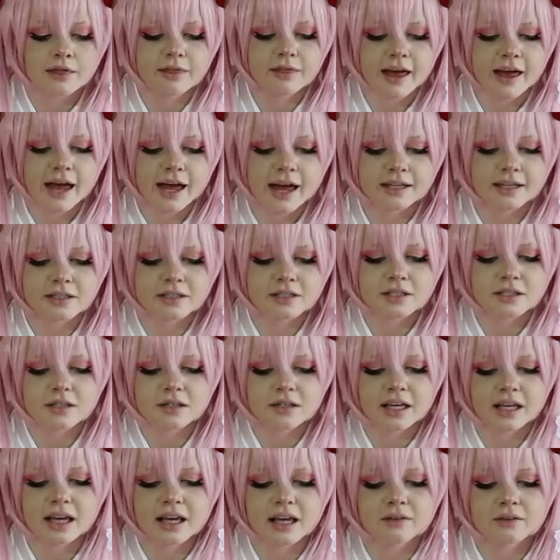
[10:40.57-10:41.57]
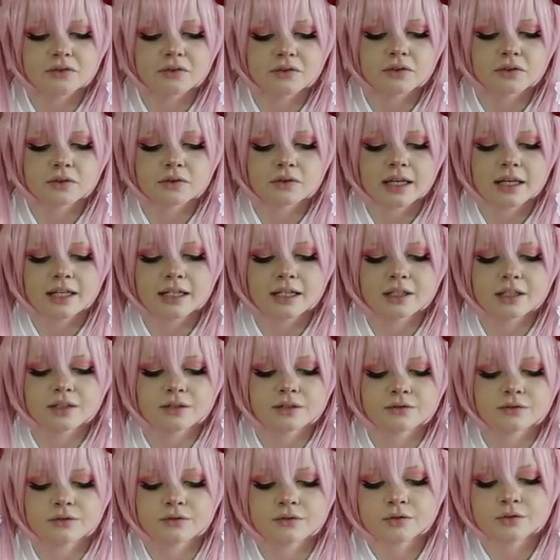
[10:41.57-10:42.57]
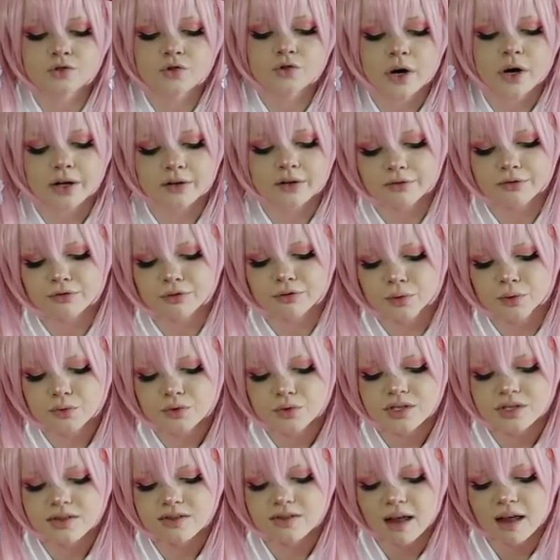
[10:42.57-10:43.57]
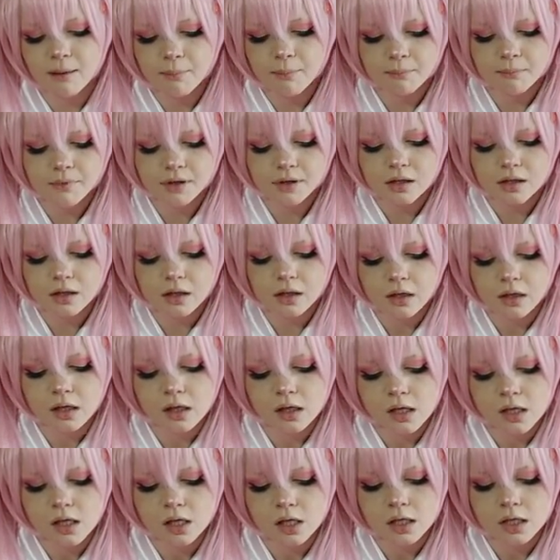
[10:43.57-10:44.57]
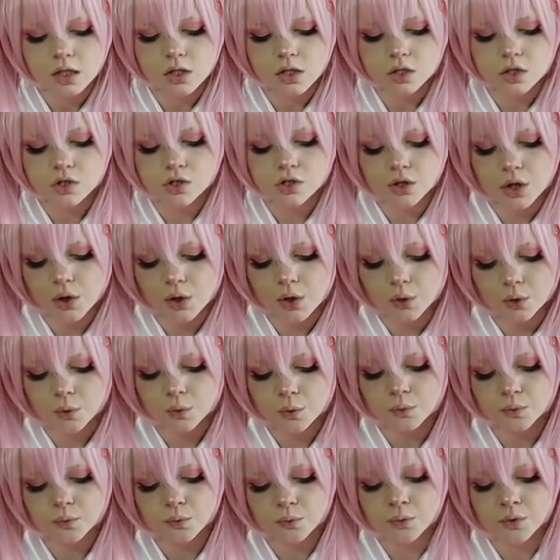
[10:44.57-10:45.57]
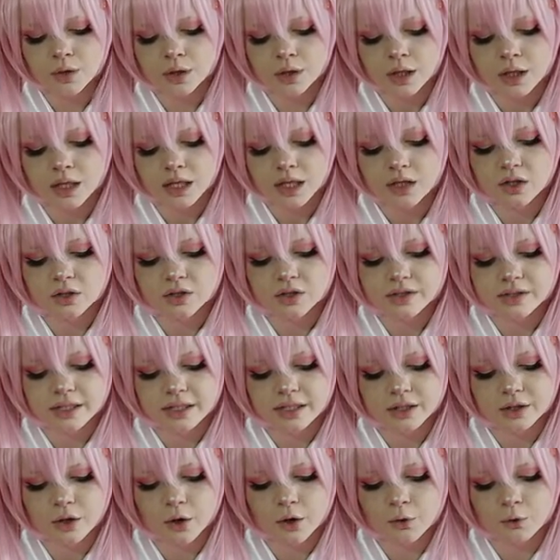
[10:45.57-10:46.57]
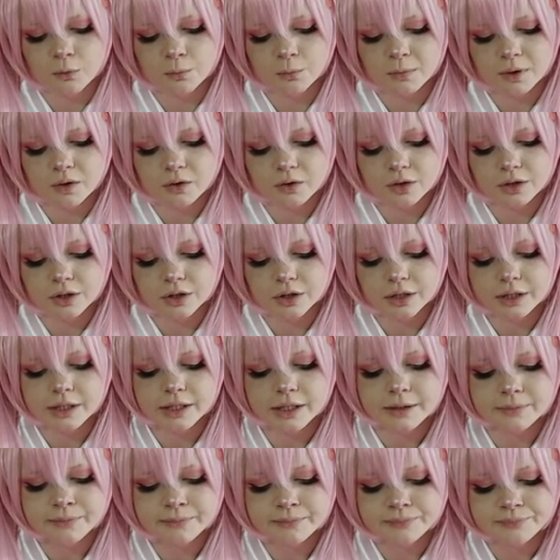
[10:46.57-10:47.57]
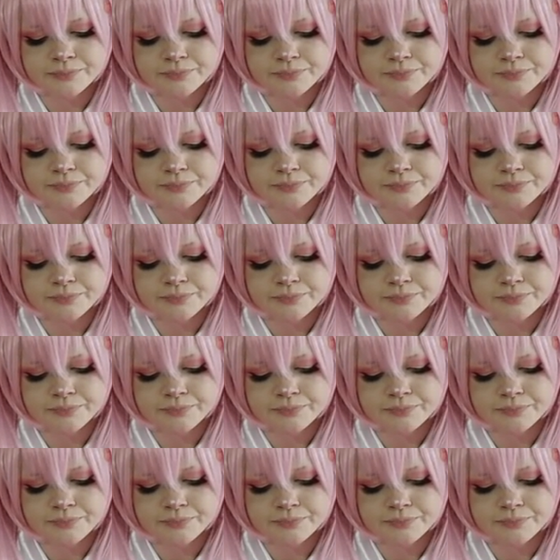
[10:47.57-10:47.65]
that they have like dried fruits in them. So it looks like an oatmeal cookie